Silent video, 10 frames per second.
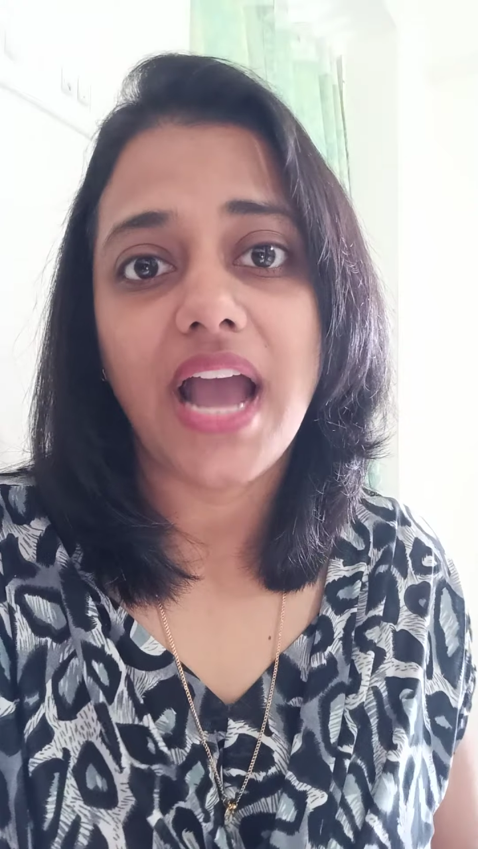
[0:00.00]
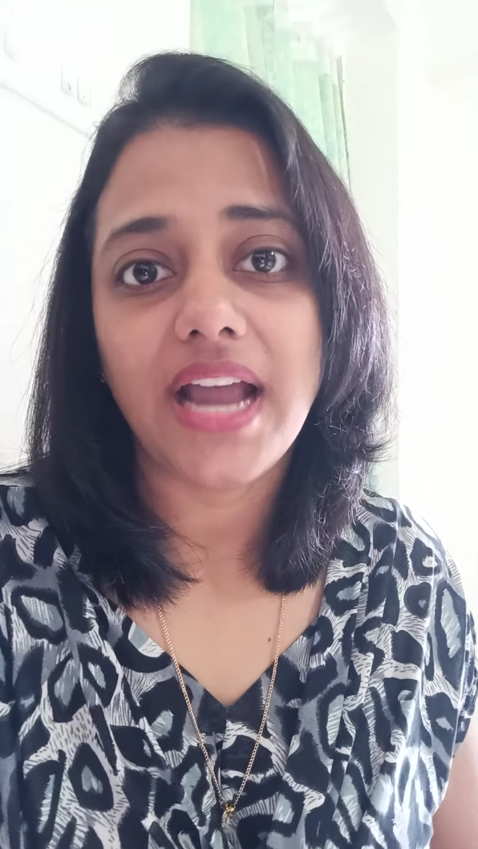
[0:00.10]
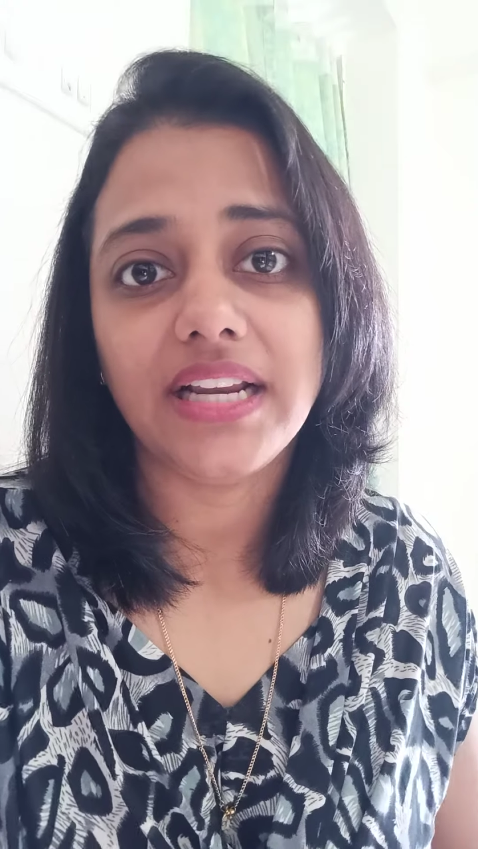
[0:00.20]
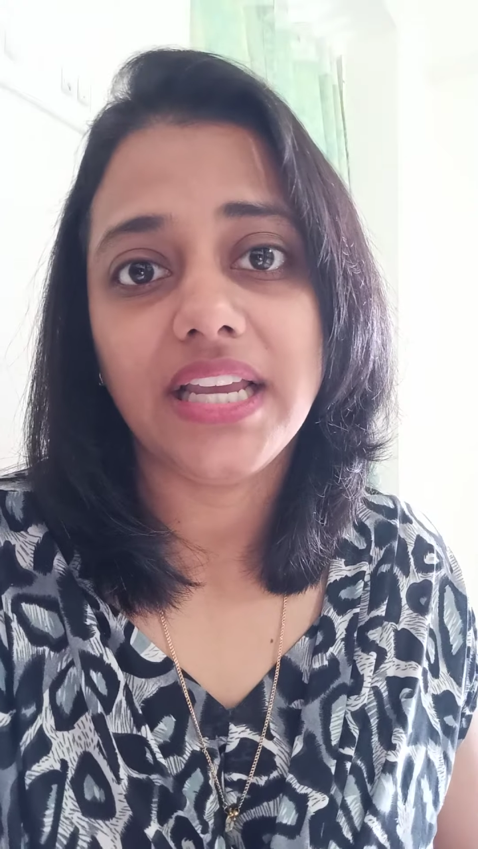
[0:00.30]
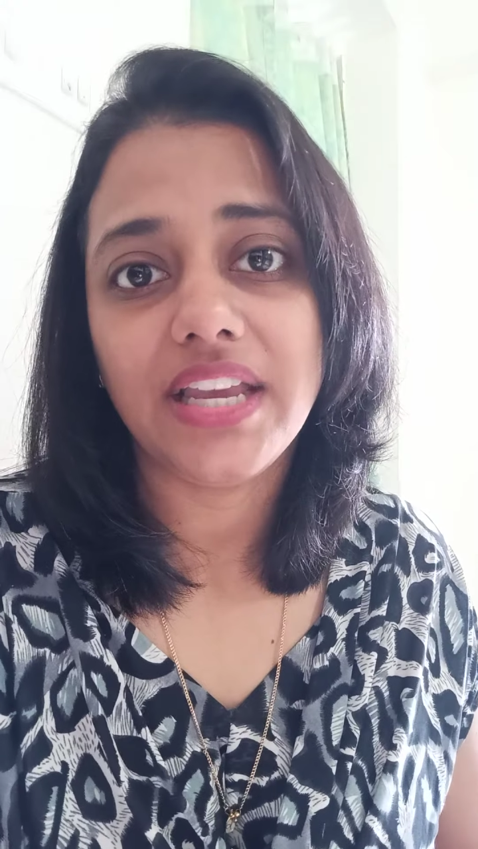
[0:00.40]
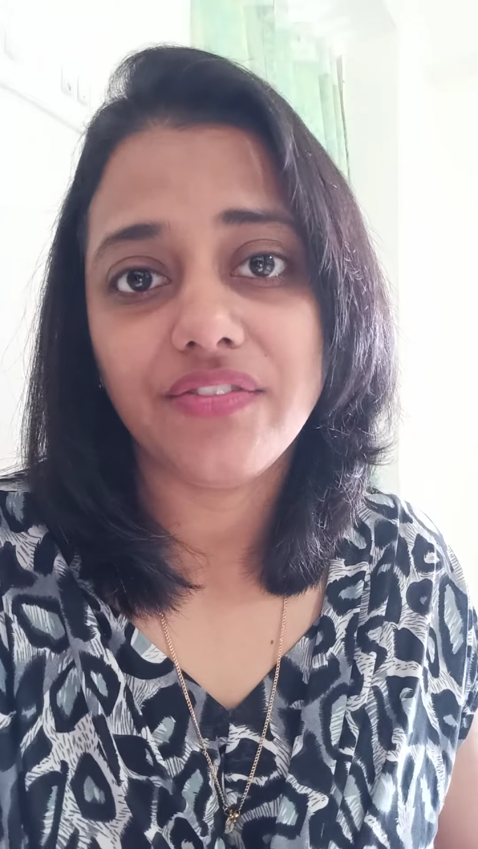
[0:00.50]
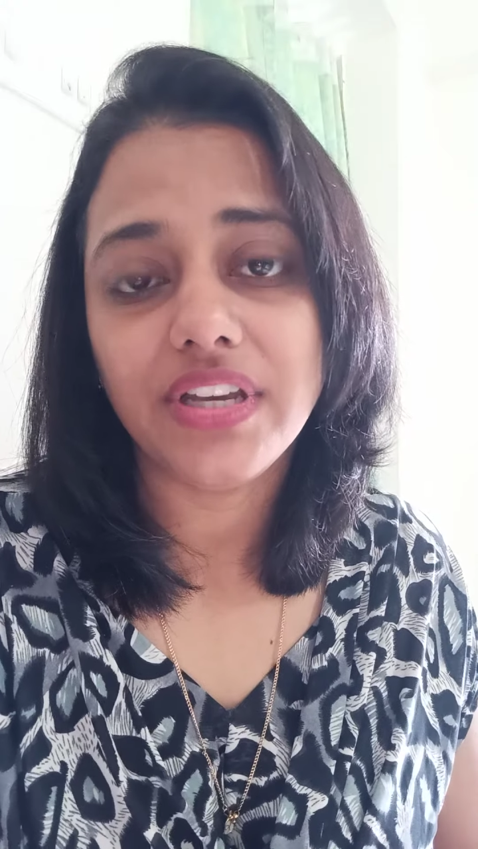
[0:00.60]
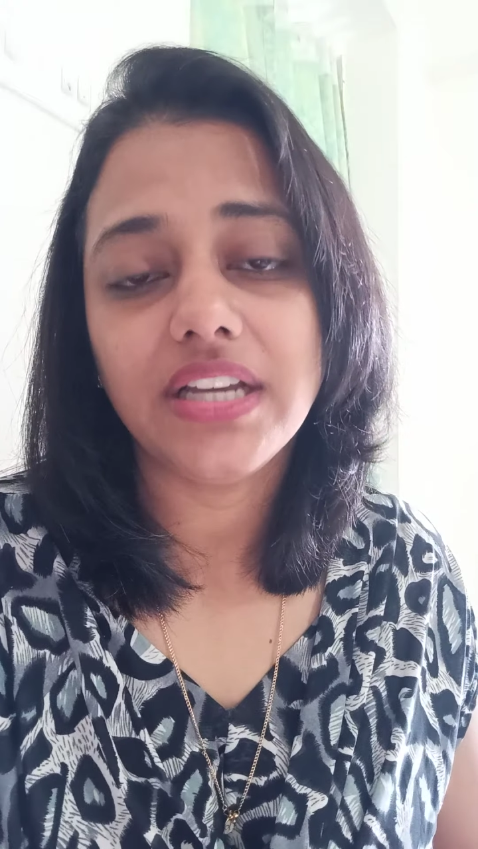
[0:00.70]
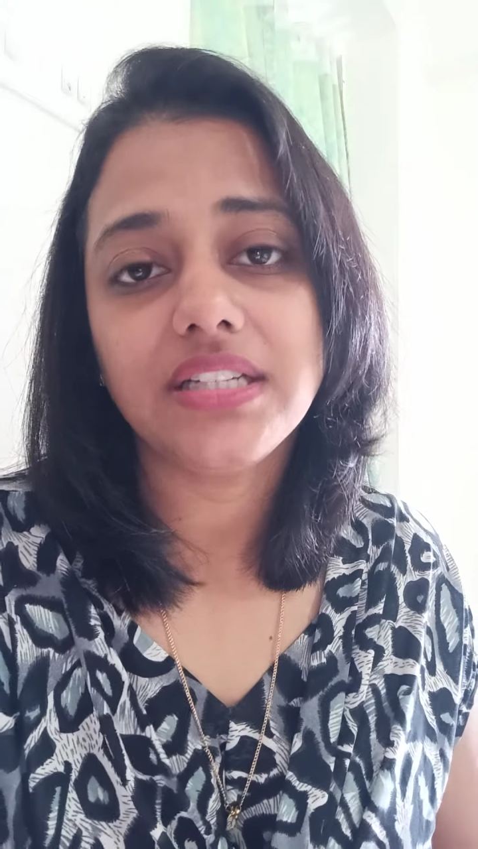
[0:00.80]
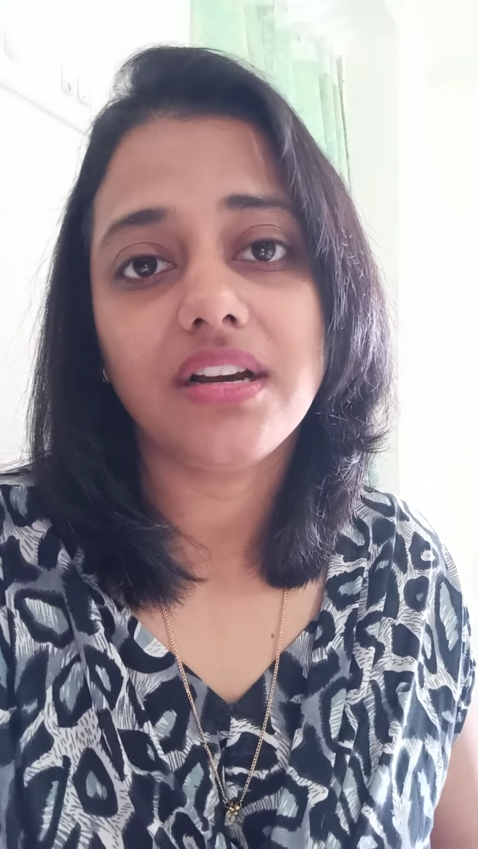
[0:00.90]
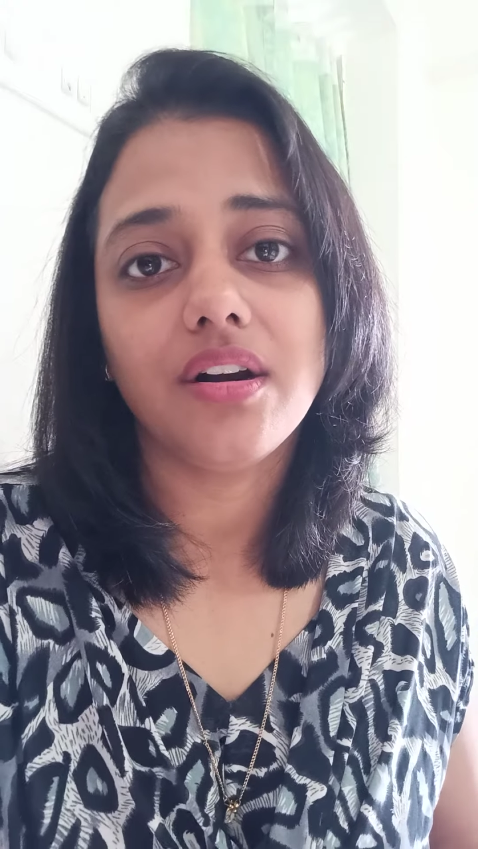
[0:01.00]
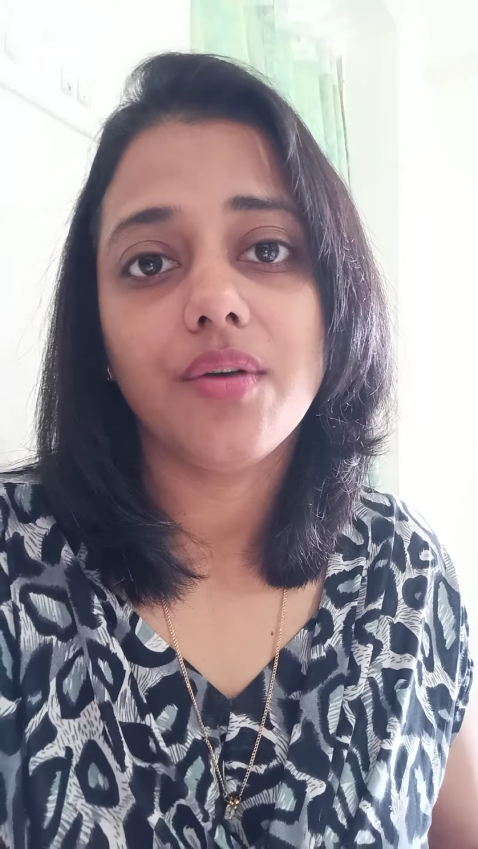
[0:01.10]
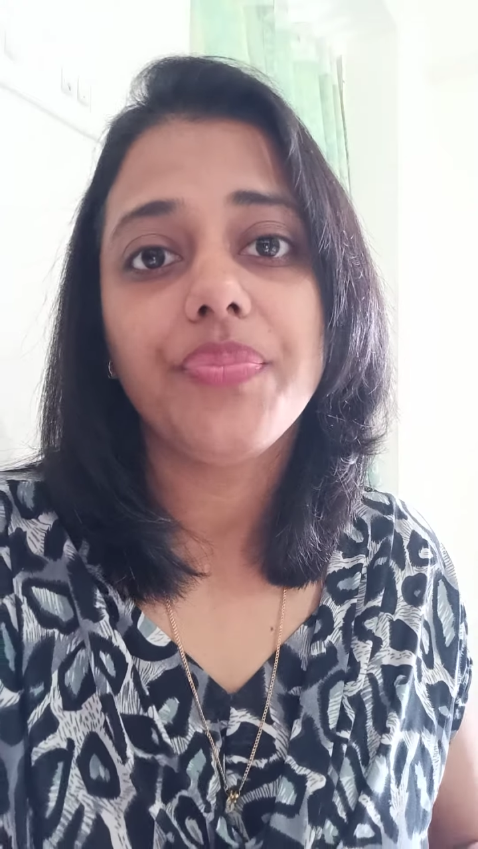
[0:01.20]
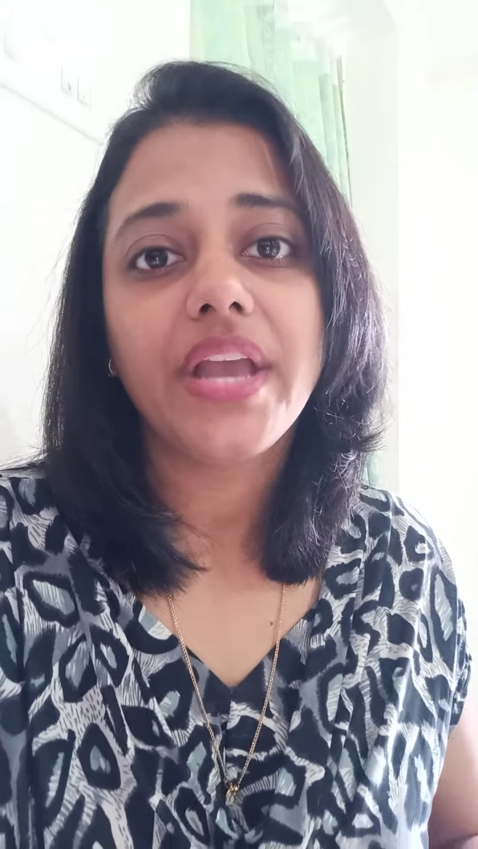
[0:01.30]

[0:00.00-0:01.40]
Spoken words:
and giving it an